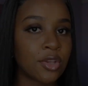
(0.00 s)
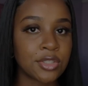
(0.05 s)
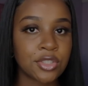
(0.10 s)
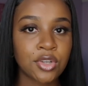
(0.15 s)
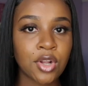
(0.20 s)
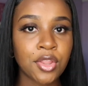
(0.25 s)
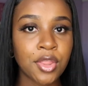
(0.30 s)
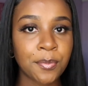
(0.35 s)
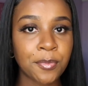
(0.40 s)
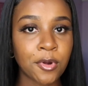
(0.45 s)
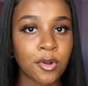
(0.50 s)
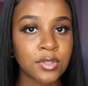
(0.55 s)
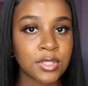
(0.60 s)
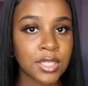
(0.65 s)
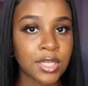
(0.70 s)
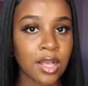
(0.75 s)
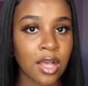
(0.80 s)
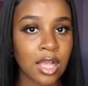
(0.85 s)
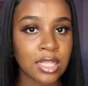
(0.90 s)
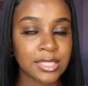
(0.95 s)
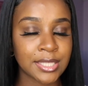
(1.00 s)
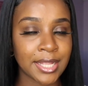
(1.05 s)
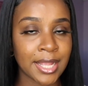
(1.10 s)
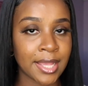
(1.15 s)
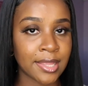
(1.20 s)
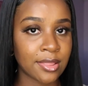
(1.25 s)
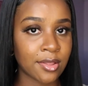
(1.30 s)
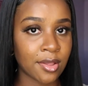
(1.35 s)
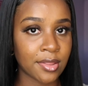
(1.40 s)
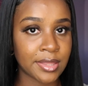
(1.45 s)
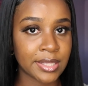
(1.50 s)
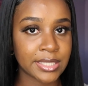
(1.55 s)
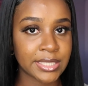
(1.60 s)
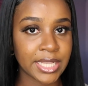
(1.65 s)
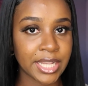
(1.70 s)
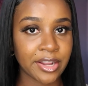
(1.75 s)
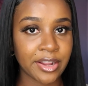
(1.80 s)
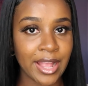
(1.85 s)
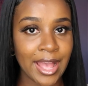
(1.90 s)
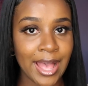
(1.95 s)
Those are all the pros and cons that I thought
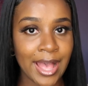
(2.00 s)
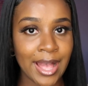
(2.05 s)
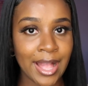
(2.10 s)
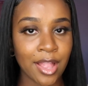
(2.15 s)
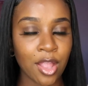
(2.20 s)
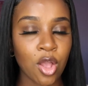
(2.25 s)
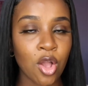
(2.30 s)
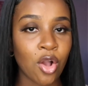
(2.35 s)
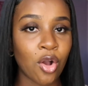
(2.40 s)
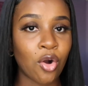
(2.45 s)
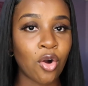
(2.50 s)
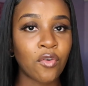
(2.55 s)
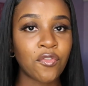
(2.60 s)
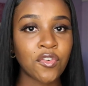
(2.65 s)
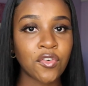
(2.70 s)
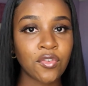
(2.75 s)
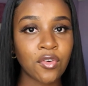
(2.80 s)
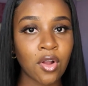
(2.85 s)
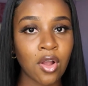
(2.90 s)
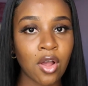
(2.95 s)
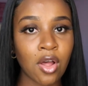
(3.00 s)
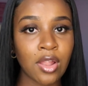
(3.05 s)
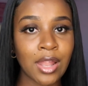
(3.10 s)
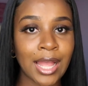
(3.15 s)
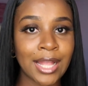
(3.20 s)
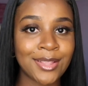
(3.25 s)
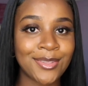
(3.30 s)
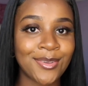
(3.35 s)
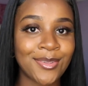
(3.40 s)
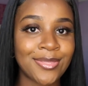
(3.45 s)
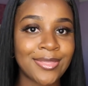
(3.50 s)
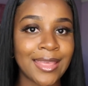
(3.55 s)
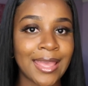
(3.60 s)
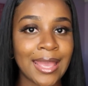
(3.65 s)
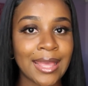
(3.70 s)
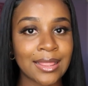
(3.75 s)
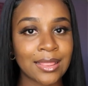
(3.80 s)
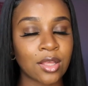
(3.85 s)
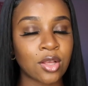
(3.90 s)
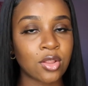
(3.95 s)
this hair had. Overall, I do
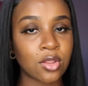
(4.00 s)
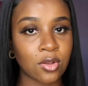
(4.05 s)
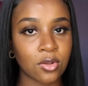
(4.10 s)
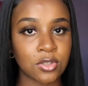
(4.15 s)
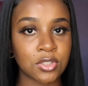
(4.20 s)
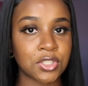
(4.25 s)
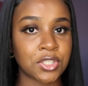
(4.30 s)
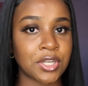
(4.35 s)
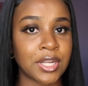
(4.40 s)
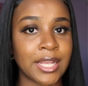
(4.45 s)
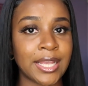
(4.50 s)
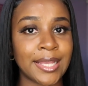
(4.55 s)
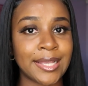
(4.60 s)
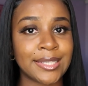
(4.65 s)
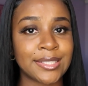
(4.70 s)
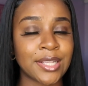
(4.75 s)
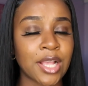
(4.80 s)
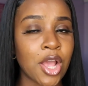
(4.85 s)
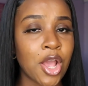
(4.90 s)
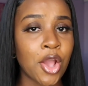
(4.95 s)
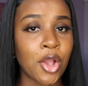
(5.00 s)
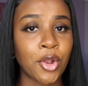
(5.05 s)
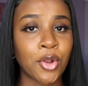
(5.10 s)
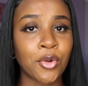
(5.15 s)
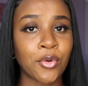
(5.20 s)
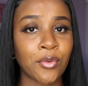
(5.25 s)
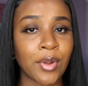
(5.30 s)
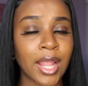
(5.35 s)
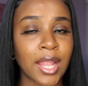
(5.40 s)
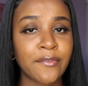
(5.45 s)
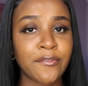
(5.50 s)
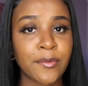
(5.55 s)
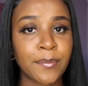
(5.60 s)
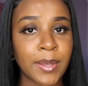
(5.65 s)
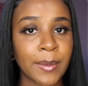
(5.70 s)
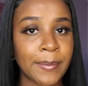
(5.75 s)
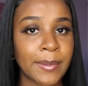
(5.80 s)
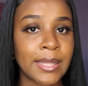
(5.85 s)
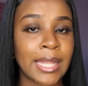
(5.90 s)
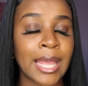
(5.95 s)
think the closure is great for
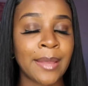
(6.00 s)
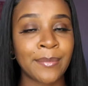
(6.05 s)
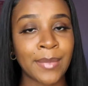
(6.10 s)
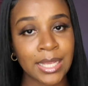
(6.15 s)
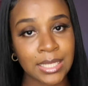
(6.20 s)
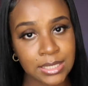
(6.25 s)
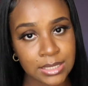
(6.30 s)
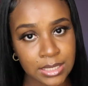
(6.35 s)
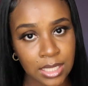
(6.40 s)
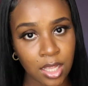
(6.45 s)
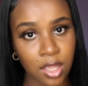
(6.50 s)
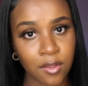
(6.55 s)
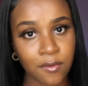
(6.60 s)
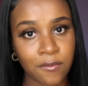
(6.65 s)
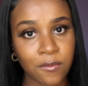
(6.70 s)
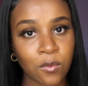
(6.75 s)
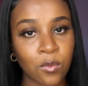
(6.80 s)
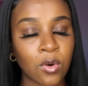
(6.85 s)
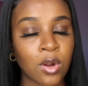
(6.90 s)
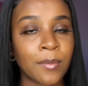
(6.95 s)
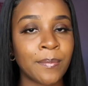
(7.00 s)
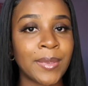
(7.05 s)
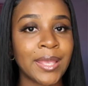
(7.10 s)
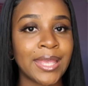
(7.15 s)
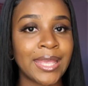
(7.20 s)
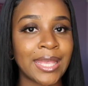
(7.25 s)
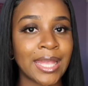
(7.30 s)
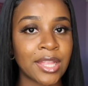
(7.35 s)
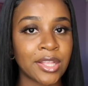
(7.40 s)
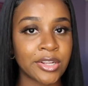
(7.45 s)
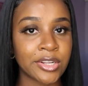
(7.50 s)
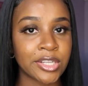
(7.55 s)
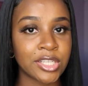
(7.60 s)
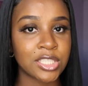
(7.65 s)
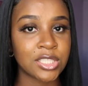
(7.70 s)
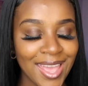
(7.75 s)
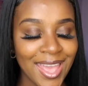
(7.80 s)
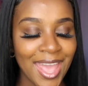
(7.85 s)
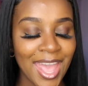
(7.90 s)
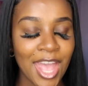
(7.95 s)
people like myself who are
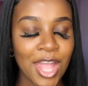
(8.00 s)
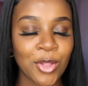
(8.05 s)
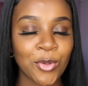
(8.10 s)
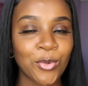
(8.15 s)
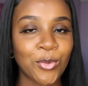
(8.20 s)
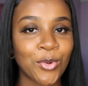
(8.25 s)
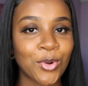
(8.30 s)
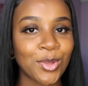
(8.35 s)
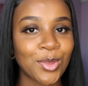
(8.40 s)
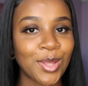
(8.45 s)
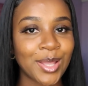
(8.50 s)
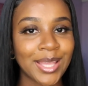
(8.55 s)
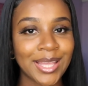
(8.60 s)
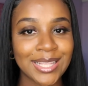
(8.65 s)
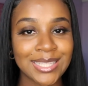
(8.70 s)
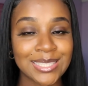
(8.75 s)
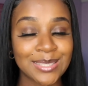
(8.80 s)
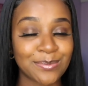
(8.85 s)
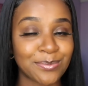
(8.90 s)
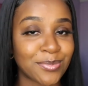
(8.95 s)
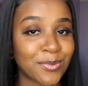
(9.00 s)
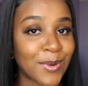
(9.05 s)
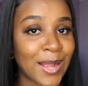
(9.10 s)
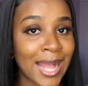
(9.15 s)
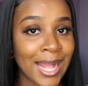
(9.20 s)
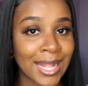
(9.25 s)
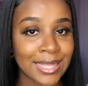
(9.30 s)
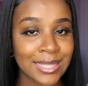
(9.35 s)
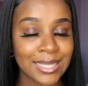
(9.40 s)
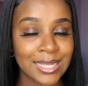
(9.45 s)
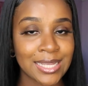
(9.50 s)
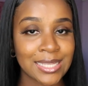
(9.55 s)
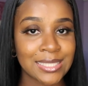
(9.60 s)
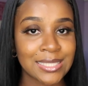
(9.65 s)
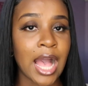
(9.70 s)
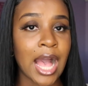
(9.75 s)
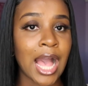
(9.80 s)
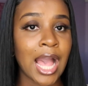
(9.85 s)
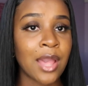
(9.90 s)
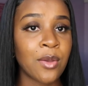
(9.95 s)
beginners and who are looking to
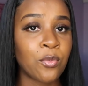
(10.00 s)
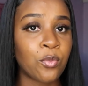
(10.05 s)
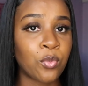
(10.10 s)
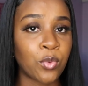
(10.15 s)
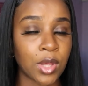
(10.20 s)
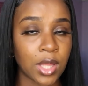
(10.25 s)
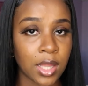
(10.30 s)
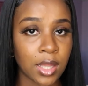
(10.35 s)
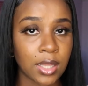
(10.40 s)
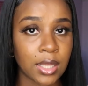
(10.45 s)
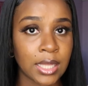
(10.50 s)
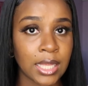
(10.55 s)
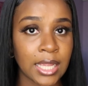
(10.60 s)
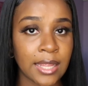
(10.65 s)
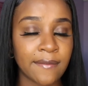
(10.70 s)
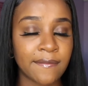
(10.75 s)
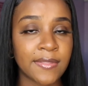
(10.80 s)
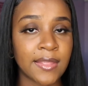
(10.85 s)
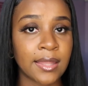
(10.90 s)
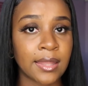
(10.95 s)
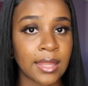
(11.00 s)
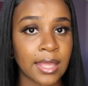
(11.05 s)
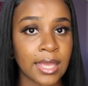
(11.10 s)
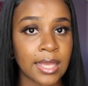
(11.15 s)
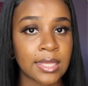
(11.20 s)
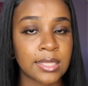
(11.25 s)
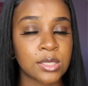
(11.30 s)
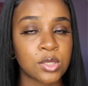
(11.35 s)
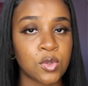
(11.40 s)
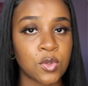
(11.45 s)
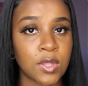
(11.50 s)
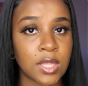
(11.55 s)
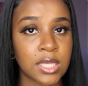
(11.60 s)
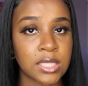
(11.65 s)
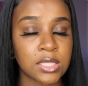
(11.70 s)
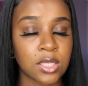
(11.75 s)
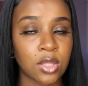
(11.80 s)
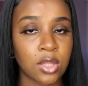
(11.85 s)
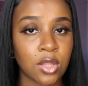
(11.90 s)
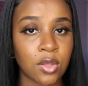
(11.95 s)
practice. I will leave the link to
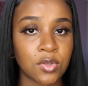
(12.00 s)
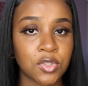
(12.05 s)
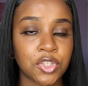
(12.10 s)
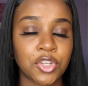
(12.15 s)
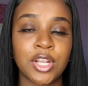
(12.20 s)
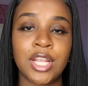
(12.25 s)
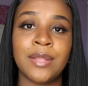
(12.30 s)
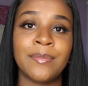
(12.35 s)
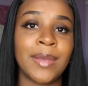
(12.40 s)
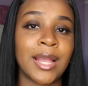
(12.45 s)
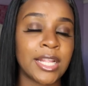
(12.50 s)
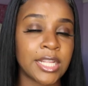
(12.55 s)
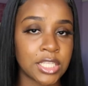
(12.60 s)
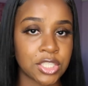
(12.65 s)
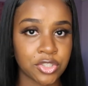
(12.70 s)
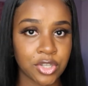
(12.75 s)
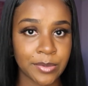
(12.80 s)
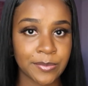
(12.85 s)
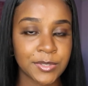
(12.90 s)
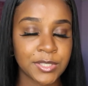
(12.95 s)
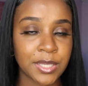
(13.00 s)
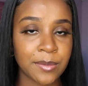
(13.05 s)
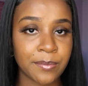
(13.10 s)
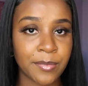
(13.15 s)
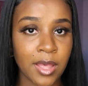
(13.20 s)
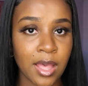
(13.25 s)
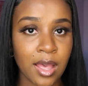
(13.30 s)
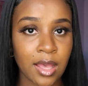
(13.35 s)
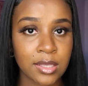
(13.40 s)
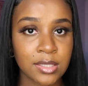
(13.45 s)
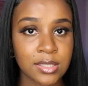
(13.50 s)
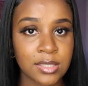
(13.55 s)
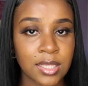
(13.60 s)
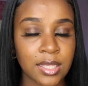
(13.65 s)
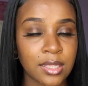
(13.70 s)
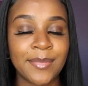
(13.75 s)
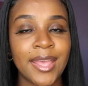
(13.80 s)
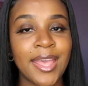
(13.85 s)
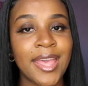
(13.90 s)
this closure in my description box.